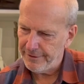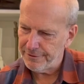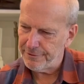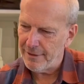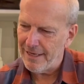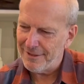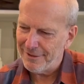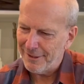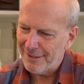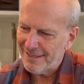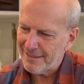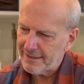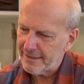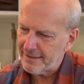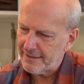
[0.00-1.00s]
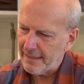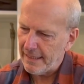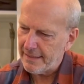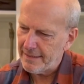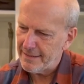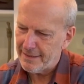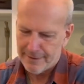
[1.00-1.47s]
Dreadnoughtus, it's not
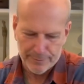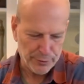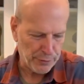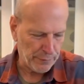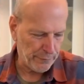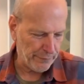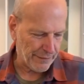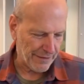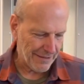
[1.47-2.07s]
easy to move.